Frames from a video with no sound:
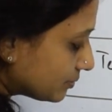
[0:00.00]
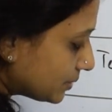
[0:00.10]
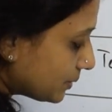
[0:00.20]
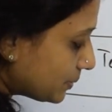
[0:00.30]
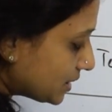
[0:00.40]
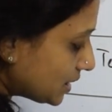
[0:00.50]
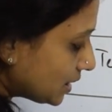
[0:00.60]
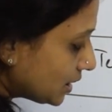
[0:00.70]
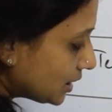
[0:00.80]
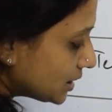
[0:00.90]
PPT
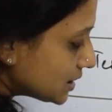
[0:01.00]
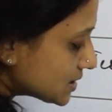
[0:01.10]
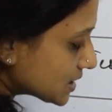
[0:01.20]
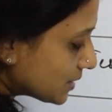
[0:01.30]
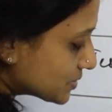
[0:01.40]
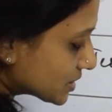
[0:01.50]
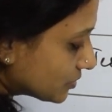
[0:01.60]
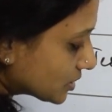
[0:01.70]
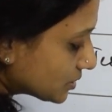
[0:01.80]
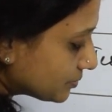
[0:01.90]
is
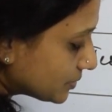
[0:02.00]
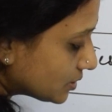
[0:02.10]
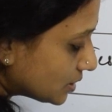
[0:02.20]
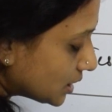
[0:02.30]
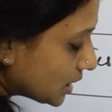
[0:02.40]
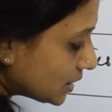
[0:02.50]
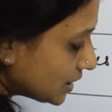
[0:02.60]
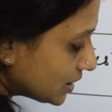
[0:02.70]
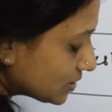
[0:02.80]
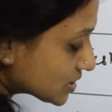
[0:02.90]
observed. Done.
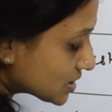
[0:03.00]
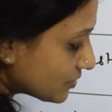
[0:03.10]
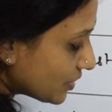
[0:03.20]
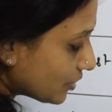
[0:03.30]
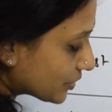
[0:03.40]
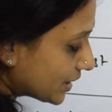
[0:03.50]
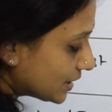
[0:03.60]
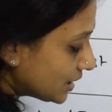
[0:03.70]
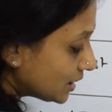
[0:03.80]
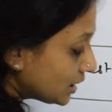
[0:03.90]
Here this is the way of
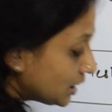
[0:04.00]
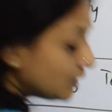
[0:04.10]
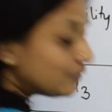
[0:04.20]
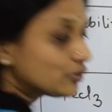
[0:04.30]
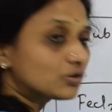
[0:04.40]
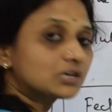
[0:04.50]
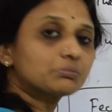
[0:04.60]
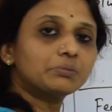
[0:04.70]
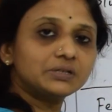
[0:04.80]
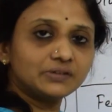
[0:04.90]
writing if you don't
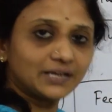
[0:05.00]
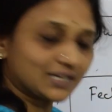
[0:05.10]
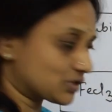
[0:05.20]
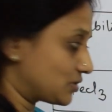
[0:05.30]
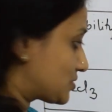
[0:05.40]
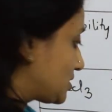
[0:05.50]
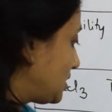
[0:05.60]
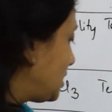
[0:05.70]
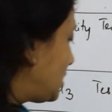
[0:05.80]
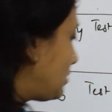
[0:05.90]
remember the reactions.
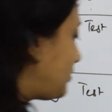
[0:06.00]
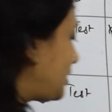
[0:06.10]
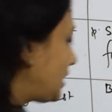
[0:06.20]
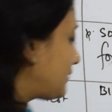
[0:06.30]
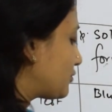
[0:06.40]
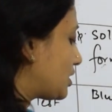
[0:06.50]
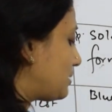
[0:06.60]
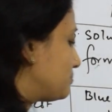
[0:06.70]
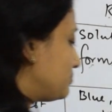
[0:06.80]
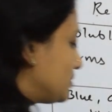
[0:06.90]
Now when I have to
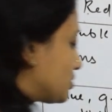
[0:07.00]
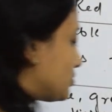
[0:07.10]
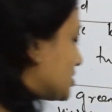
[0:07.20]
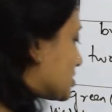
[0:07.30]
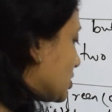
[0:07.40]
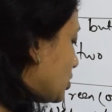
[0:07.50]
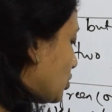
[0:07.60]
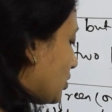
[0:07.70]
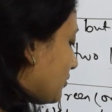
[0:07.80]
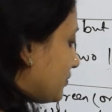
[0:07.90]
come to this,
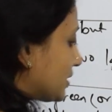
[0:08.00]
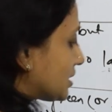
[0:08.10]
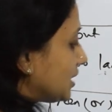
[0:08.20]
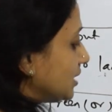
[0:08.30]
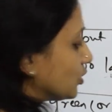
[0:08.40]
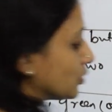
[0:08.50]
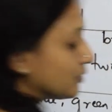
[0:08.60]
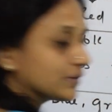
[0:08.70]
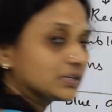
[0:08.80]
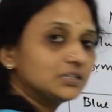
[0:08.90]
no effect and no
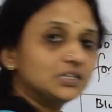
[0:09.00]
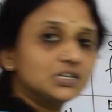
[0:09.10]
effect.